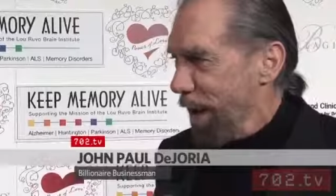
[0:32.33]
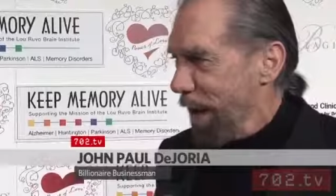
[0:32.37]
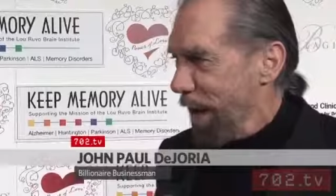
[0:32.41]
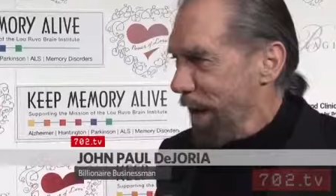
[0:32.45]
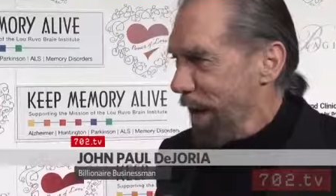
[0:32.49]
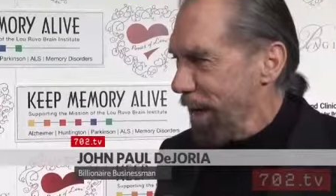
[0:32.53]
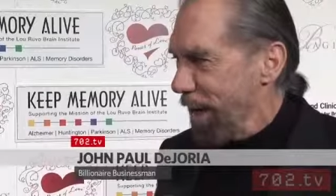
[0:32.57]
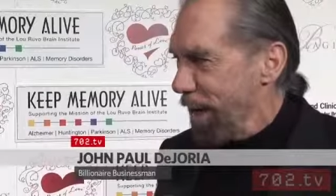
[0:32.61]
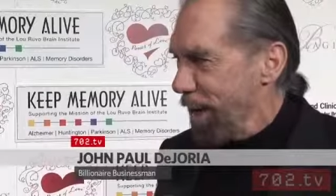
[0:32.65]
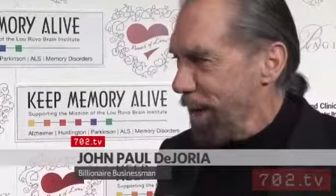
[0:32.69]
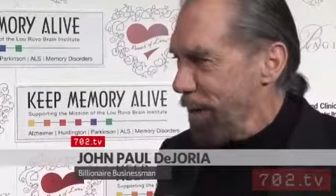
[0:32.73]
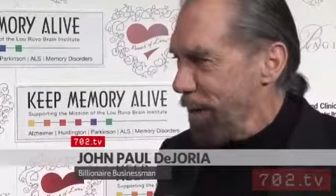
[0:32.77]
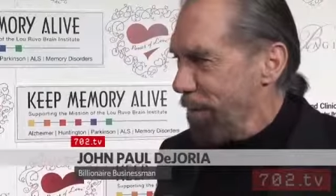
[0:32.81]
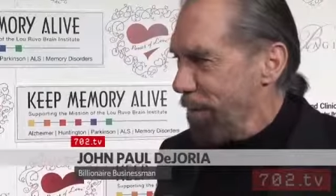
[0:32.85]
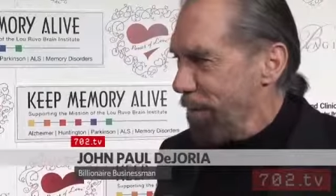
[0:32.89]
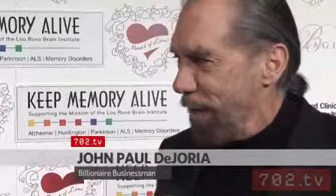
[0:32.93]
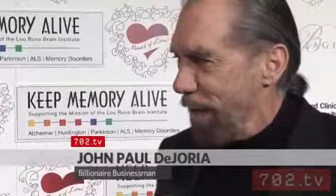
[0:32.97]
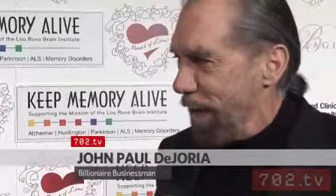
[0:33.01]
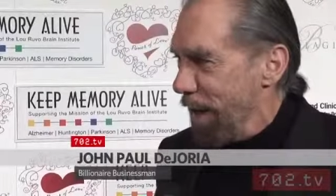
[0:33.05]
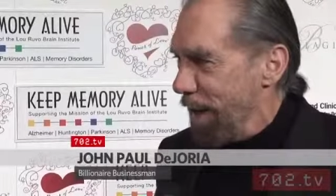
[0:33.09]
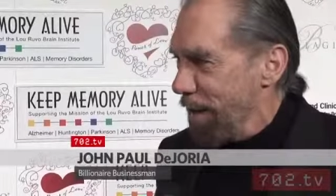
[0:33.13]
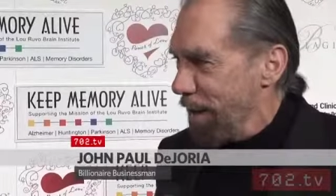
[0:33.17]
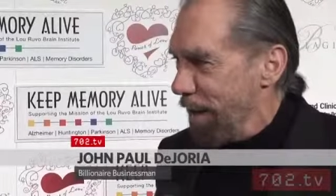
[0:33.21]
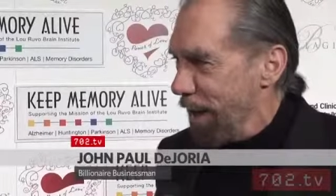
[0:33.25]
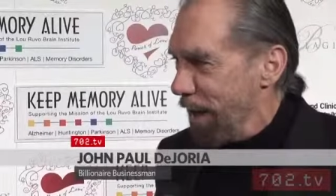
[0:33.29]
back, and the
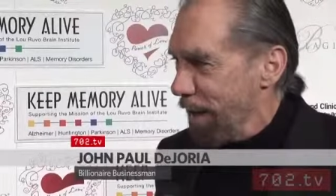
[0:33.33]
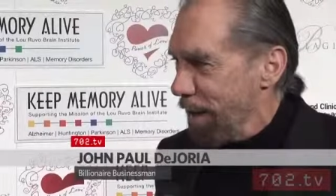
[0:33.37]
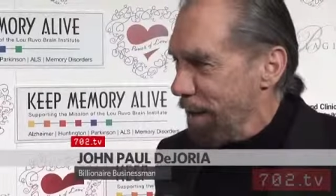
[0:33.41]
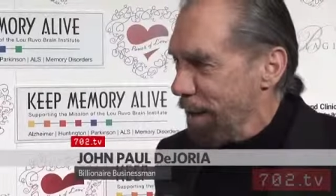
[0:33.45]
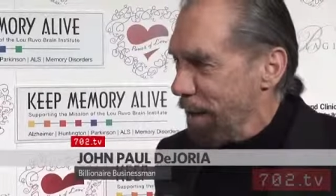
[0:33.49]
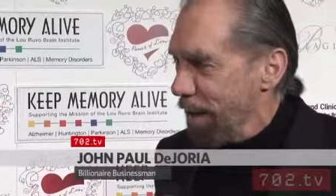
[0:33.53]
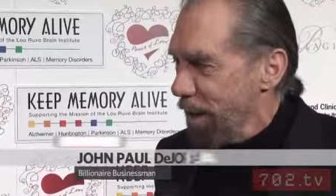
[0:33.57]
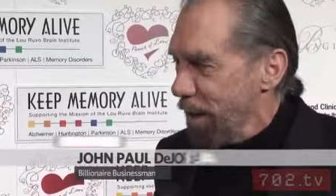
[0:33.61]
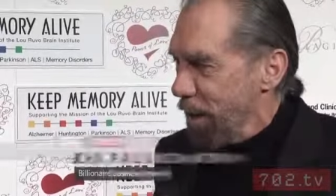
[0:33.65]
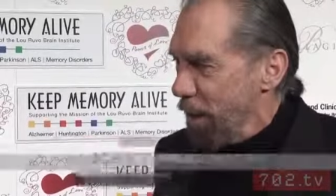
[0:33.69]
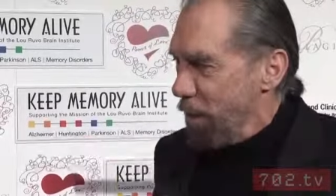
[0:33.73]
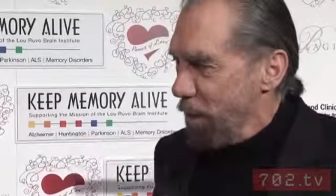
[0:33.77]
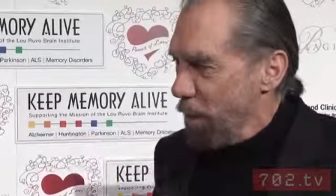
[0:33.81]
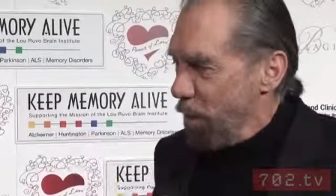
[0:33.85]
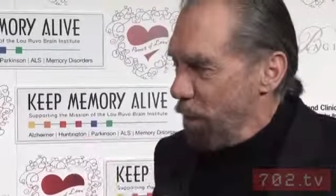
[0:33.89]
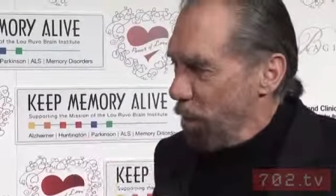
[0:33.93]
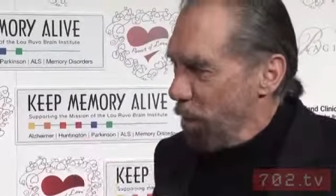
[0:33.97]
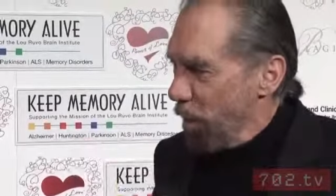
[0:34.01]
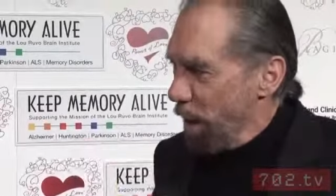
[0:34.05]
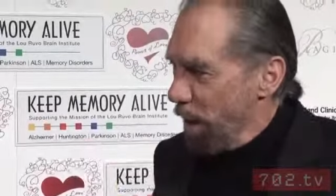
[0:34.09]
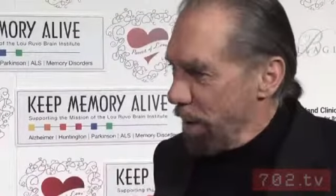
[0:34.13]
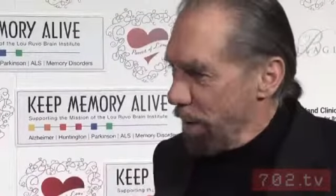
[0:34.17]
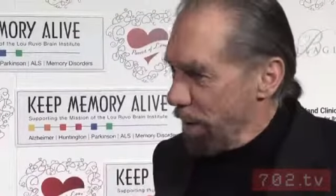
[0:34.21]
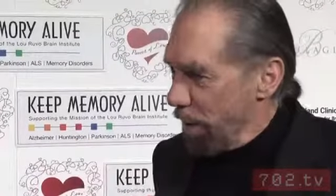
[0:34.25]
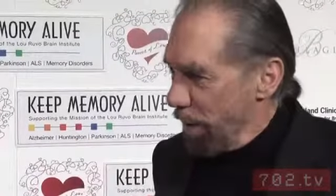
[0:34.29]
fact that to
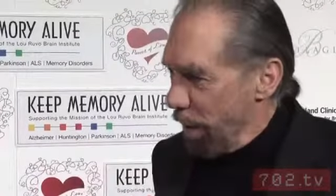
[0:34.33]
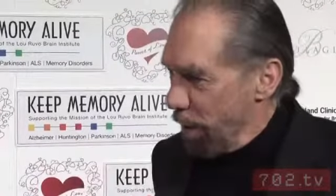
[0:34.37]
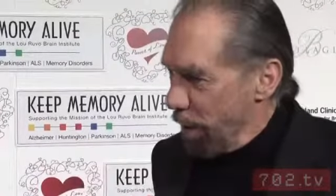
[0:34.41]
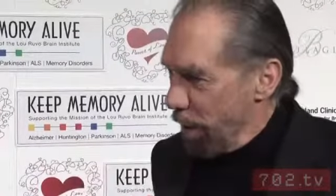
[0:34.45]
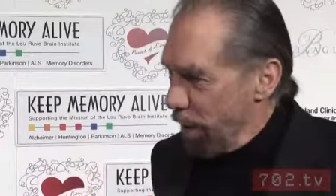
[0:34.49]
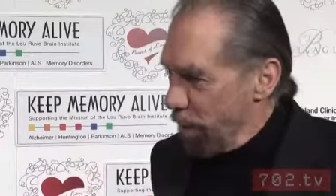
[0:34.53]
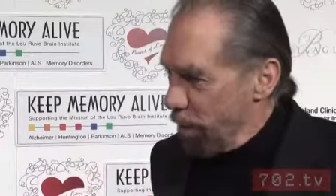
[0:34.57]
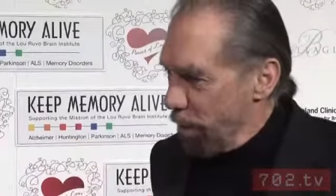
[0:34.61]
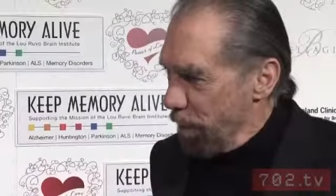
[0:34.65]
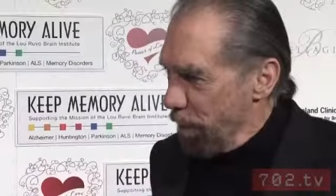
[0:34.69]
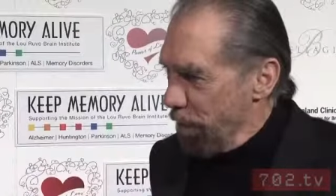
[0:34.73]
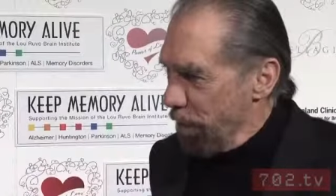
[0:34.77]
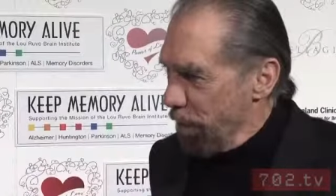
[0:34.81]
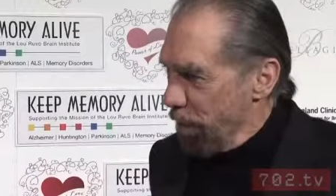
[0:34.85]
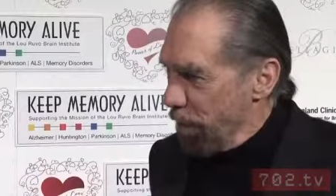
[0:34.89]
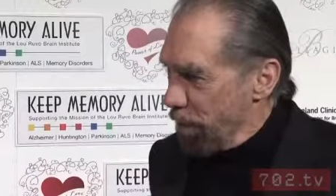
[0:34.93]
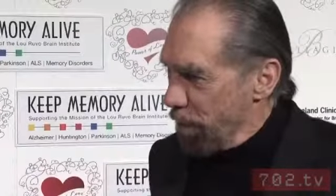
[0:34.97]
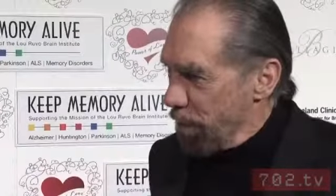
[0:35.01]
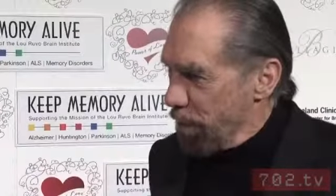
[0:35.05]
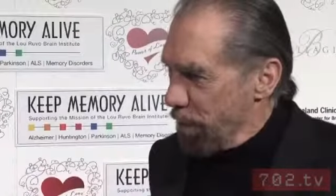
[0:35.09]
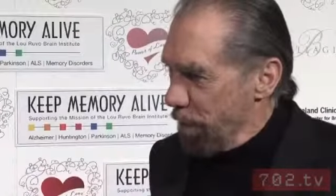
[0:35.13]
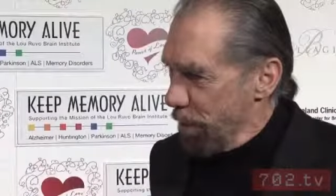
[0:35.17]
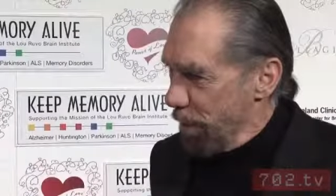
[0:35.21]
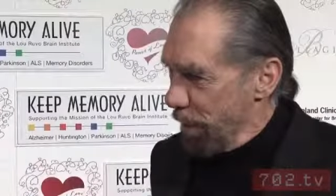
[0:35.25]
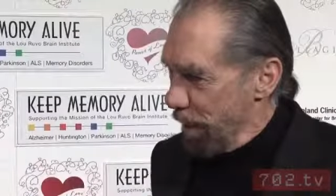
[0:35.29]
what Larry Ruvo
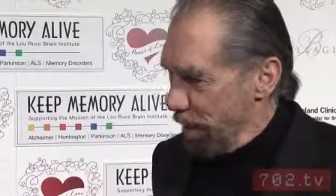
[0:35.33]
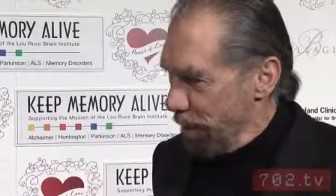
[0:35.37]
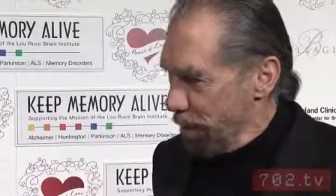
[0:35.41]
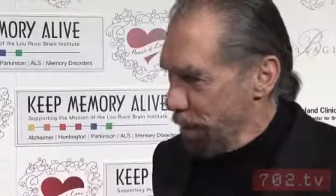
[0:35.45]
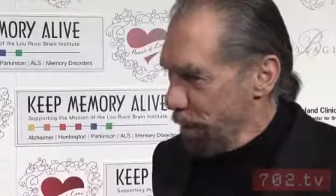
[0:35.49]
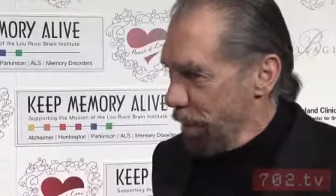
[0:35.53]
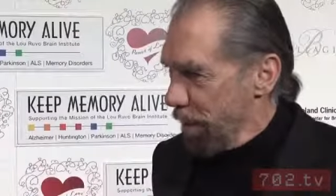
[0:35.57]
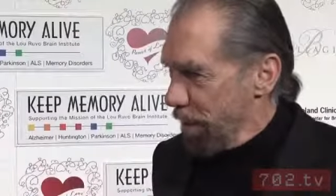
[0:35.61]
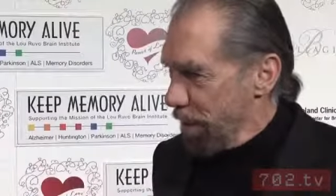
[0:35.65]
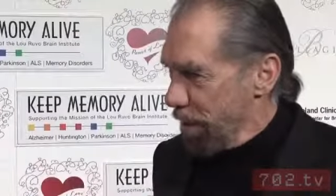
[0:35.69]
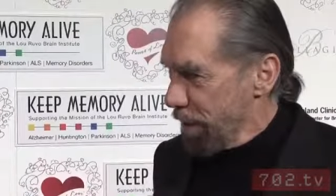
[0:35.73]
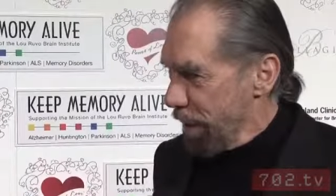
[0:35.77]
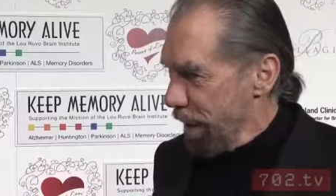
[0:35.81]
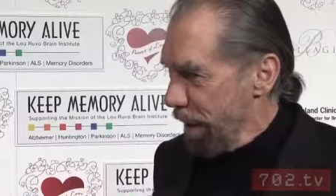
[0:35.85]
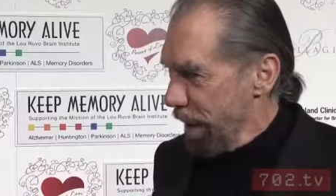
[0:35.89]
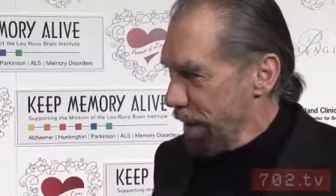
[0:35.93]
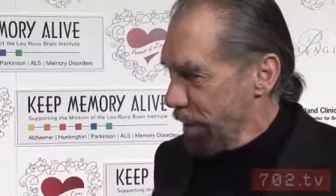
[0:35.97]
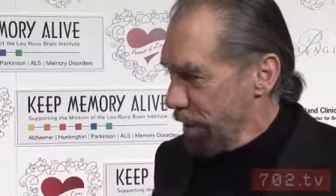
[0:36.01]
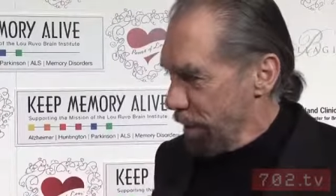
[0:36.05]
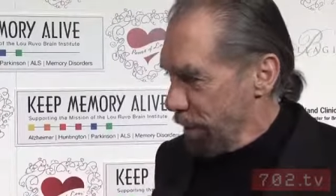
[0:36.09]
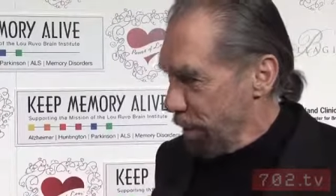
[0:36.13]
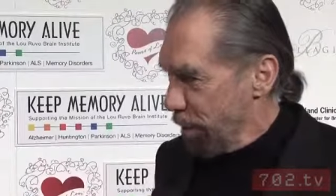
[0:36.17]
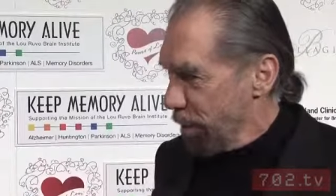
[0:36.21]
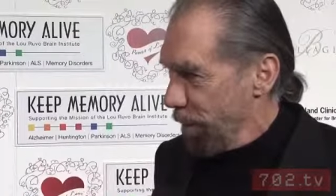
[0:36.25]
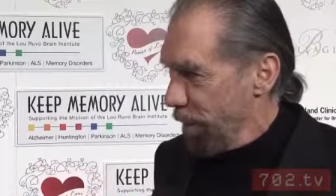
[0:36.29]
is doing thing for his
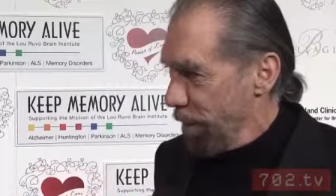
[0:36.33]
dad, Lou